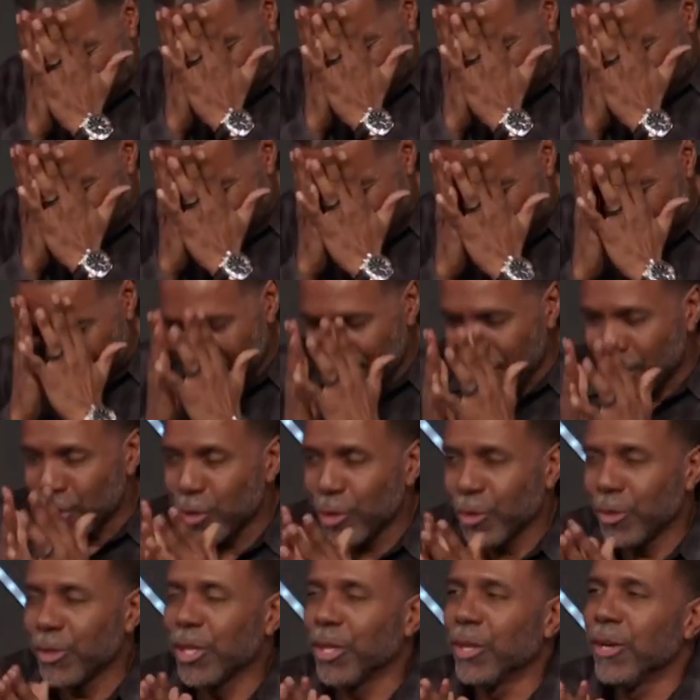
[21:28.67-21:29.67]
God,
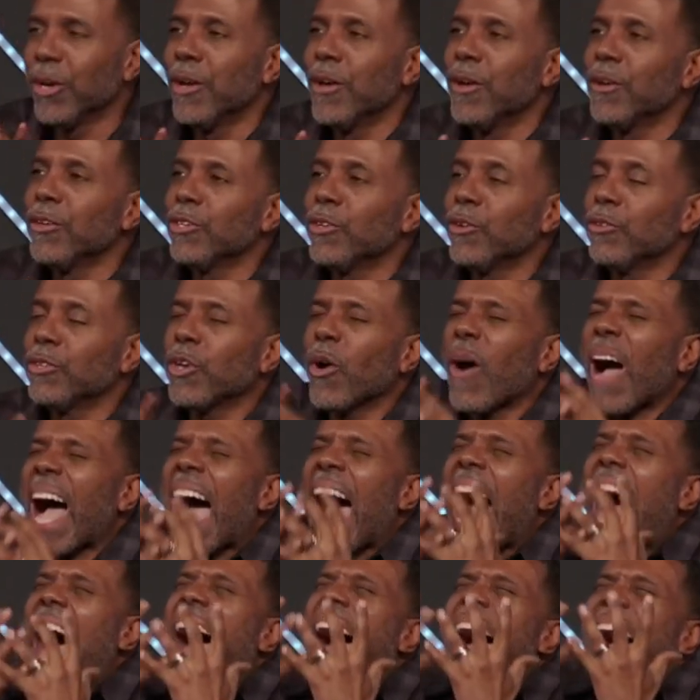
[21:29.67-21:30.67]
you, you, you your
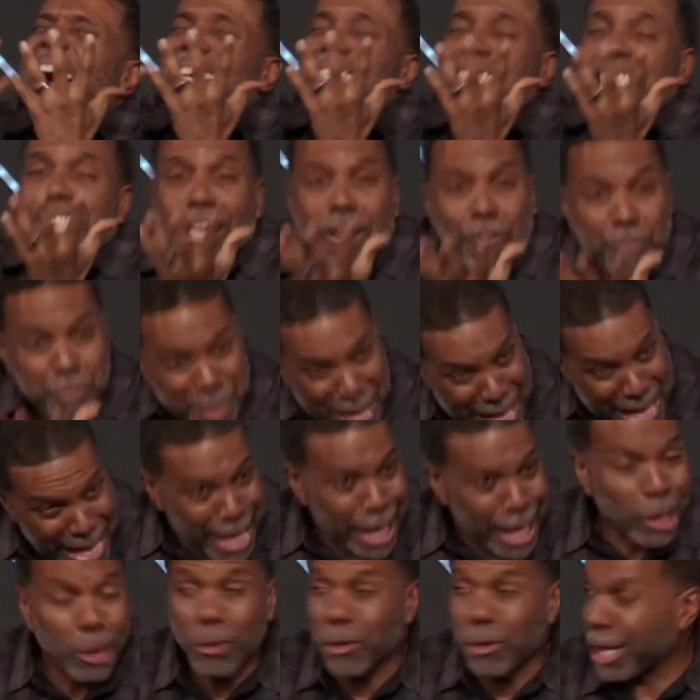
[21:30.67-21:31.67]
eyes have
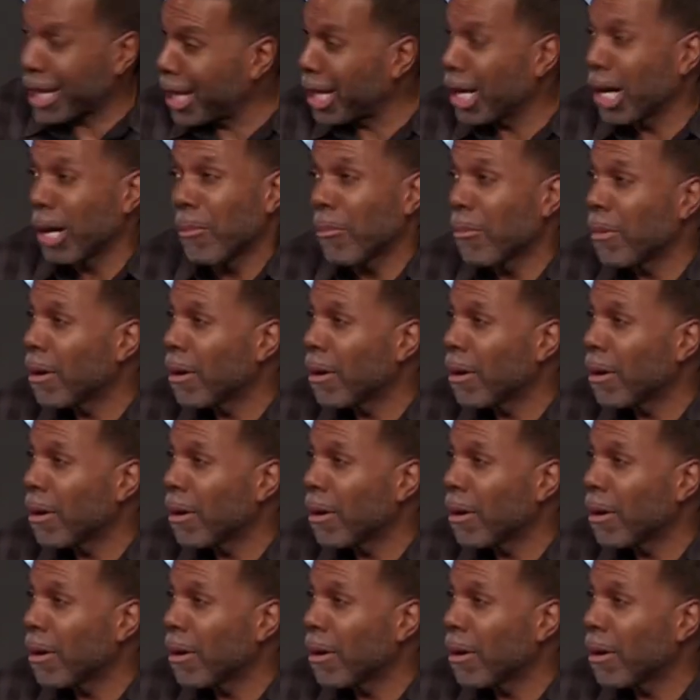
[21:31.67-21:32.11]
beheld him.